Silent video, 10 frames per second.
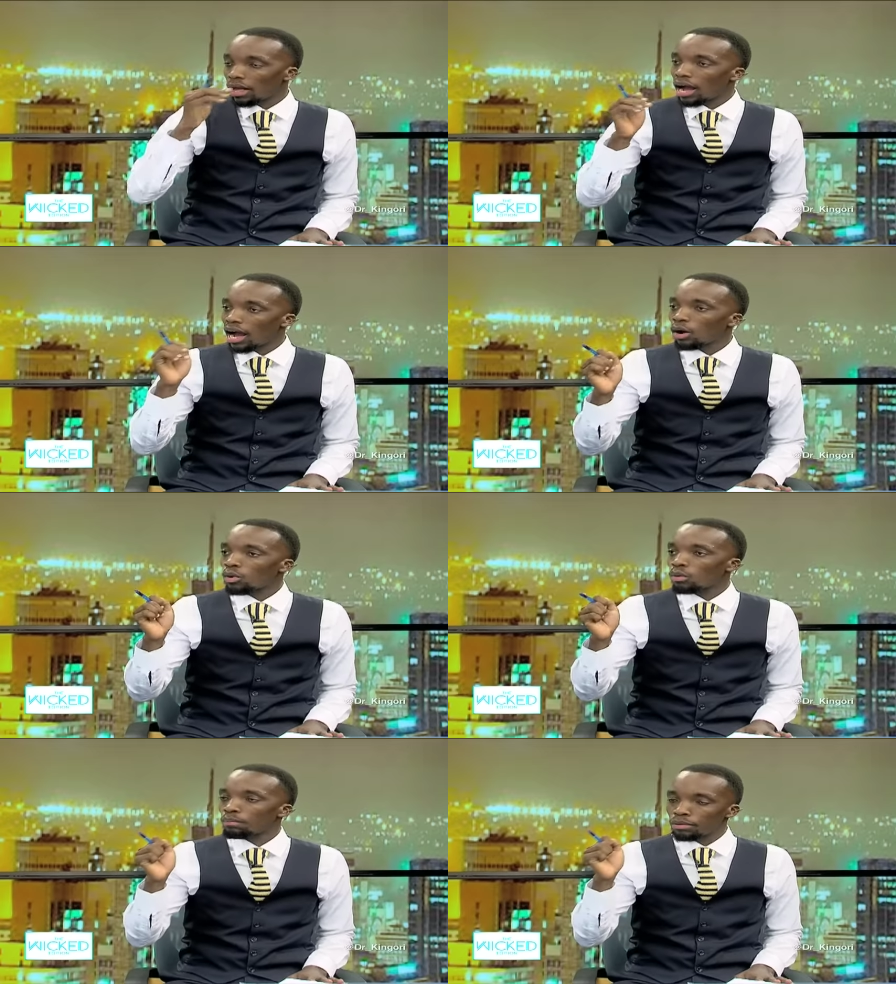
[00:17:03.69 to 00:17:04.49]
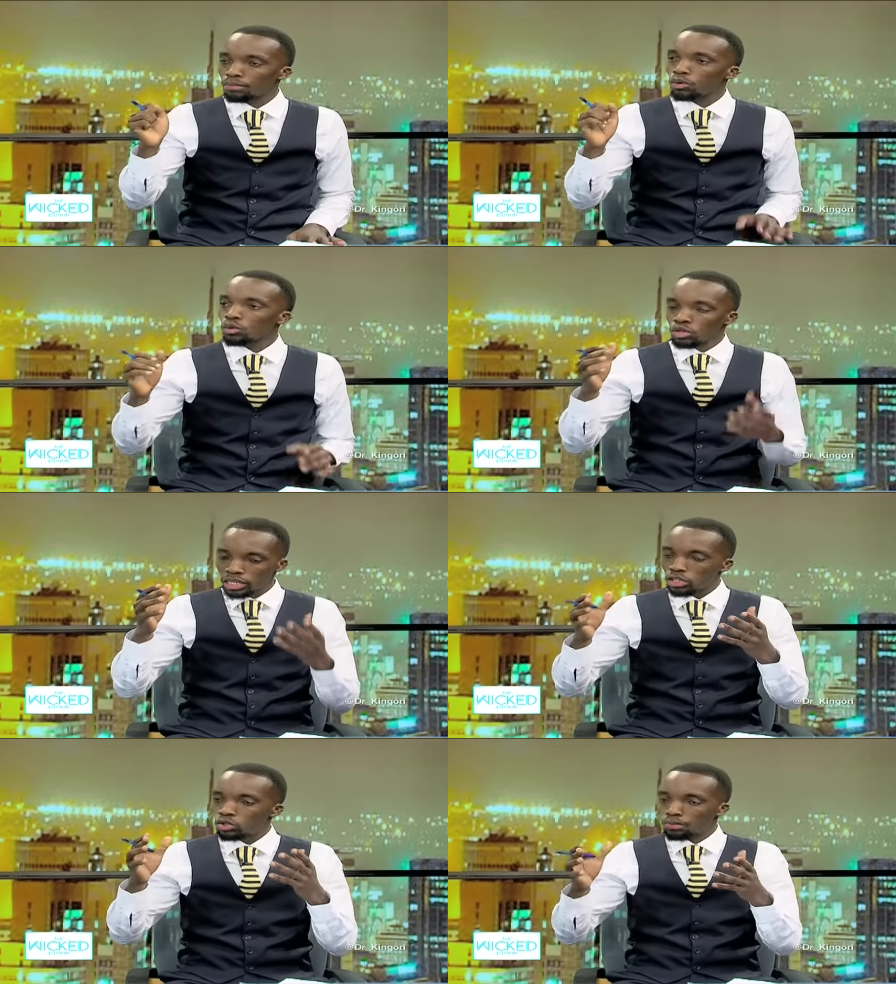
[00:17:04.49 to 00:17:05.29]
How people
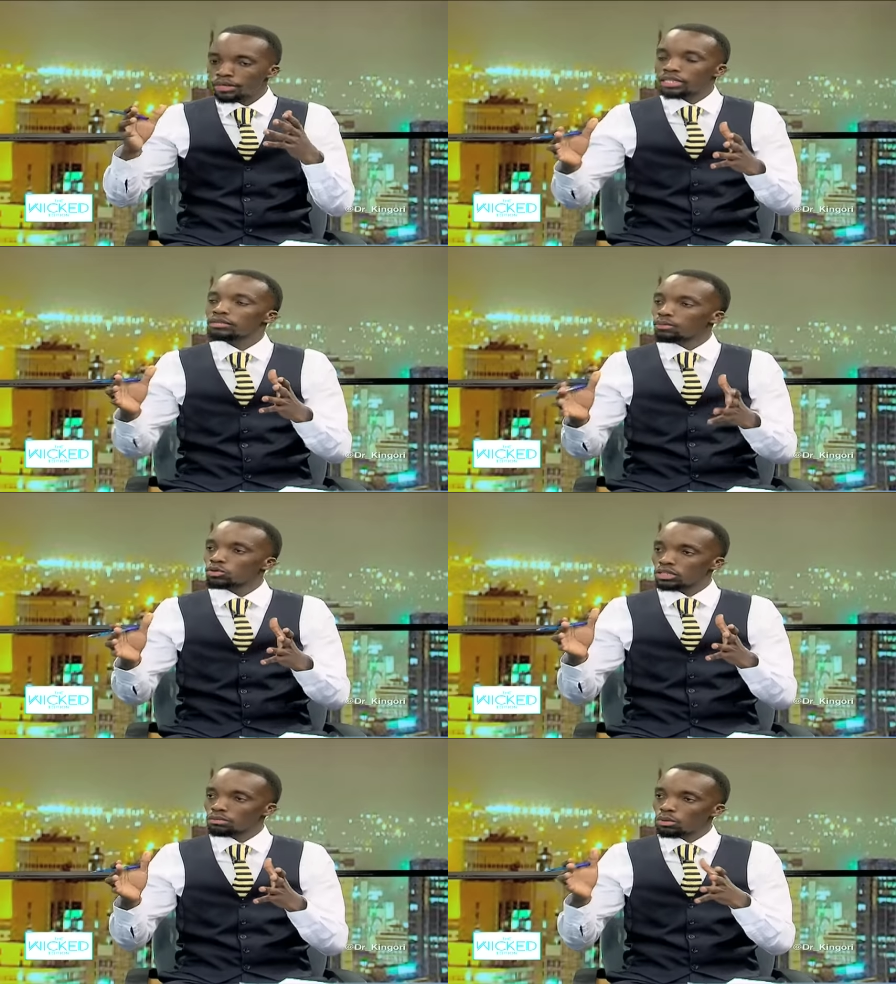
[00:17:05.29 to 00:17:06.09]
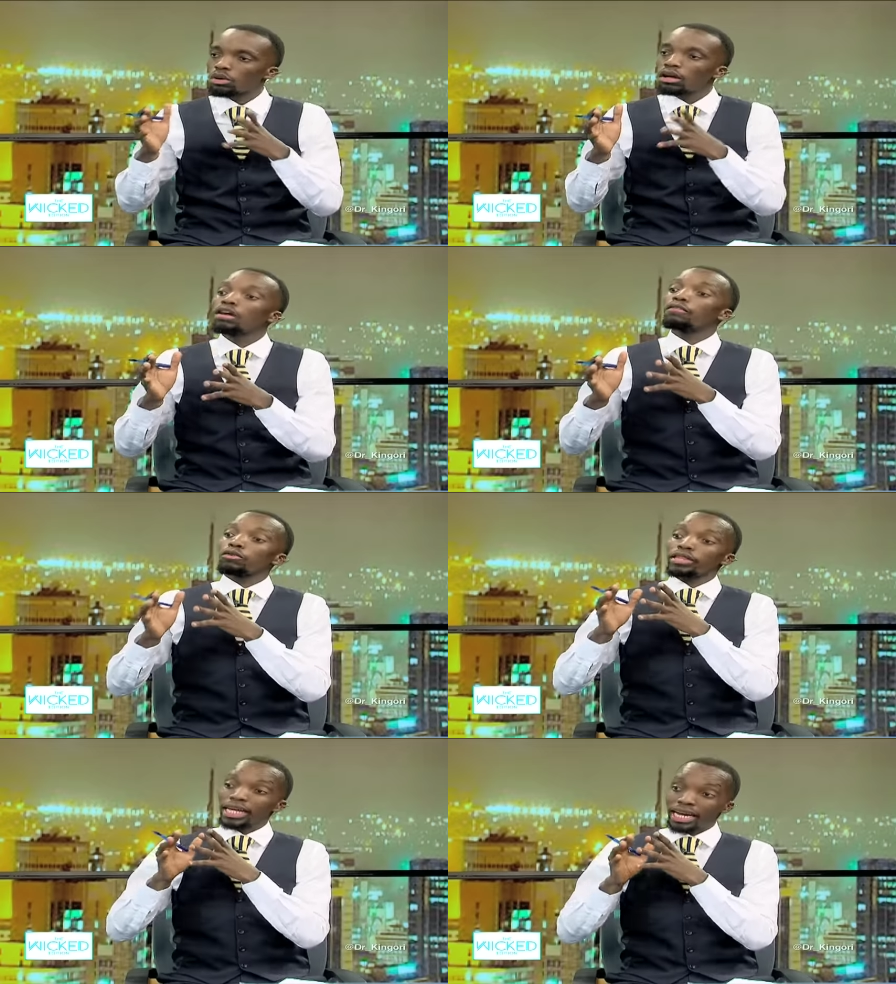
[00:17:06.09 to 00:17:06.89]
need to be responsible for
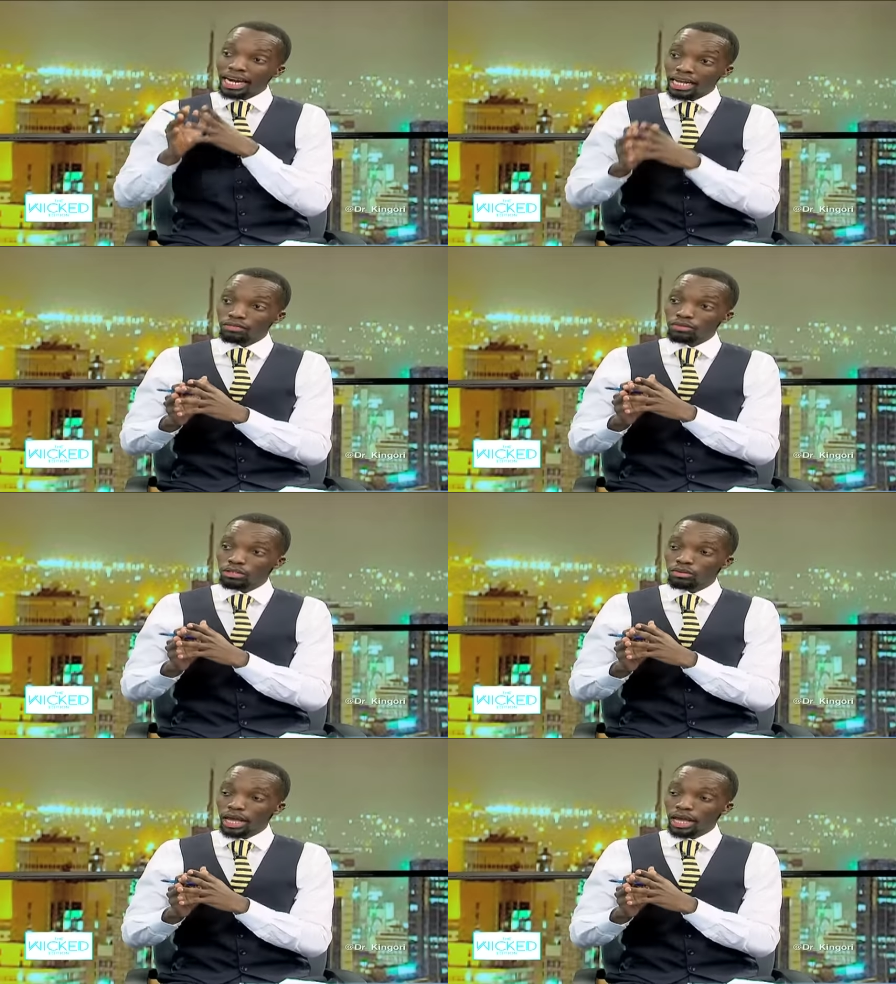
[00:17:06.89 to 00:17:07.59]
their lives.